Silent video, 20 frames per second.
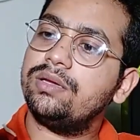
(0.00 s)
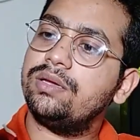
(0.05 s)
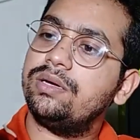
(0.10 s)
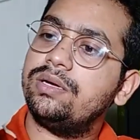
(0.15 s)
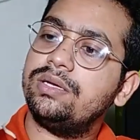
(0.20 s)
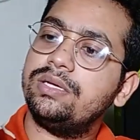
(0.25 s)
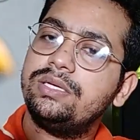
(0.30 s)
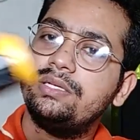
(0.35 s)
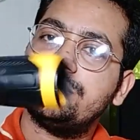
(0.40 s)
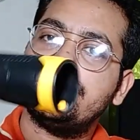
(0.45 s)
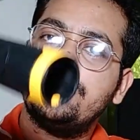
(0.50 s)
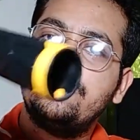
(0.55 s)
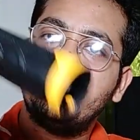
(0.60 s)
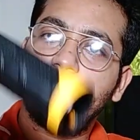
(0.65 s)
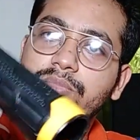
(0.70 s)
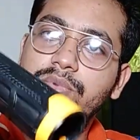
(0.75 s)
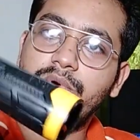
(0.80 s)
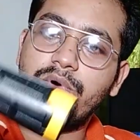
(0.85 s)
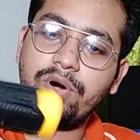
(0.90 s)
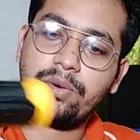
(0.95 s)
Yeah, here's the
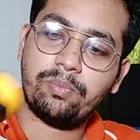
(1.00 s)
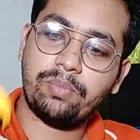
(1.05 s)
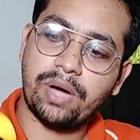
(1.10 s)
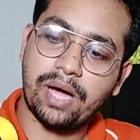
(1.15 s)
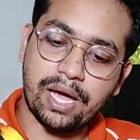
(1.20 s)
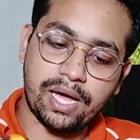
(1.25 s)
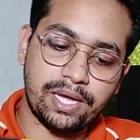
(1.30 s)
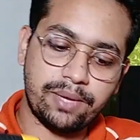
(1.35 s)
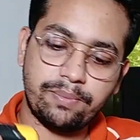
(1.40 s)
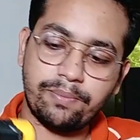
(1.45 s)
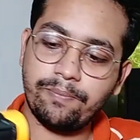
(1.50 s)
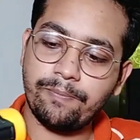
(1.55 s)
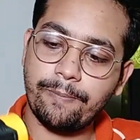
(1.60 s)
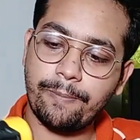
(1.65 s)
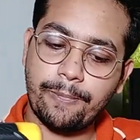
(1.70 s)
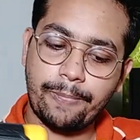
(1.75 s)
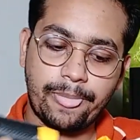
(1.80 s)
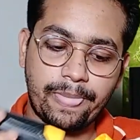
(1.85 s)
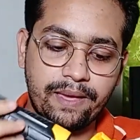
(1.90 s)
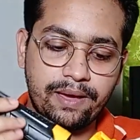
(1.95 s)
blower pipe
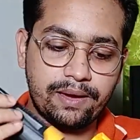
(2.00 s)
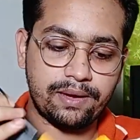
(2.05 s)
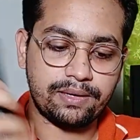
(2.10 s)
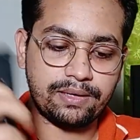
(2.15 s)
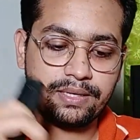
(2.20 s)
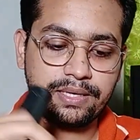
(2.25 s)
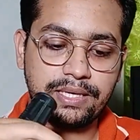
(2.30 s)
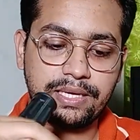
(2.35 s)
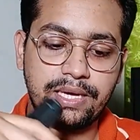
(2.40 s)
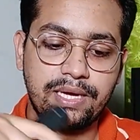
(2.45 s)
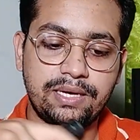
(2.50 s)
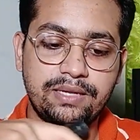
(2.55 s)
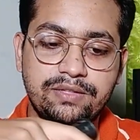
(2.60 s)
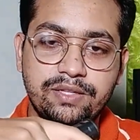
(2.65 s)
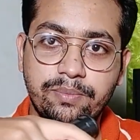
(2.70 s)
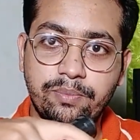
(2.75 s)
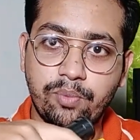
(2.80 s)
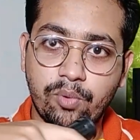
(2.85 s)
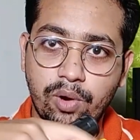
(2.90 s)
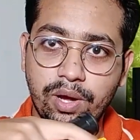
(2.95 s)
and here is
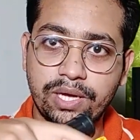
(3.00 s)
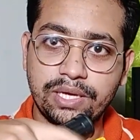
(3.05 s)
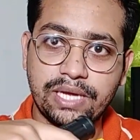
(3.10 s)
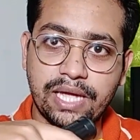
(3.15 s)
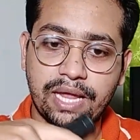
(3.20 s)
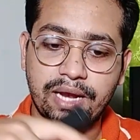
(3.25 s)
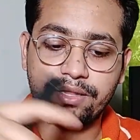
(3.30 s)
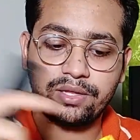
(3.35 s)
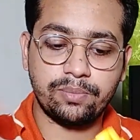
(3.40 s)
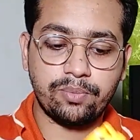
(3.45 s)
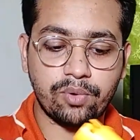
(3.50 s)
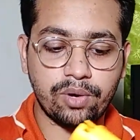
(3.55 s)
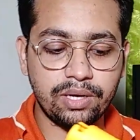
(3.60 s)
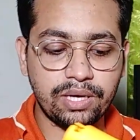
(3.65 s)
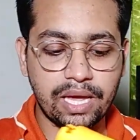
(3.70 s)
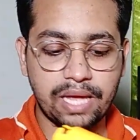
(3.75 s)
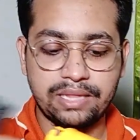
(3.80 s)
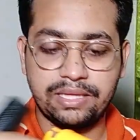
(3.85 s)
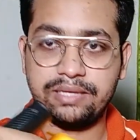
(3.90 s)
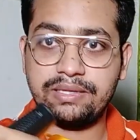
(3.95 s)
the point, another
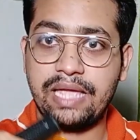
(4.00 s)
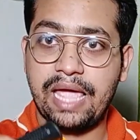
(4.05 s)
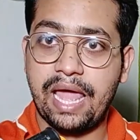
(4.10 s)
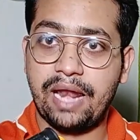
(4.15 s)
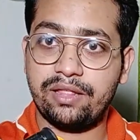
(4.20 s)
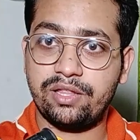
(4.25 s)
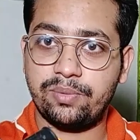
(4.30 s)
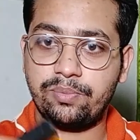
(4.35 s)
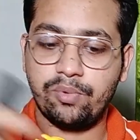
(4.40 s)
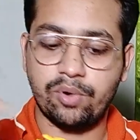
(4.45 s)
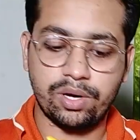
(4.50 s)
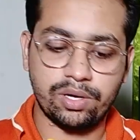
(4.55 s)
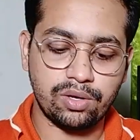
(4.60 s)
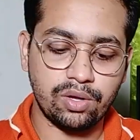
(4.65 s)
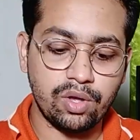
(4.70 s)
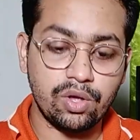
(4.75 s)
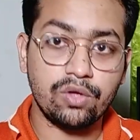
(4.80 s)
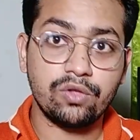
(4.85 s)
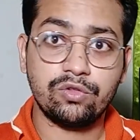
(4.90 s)
point, and there's another point.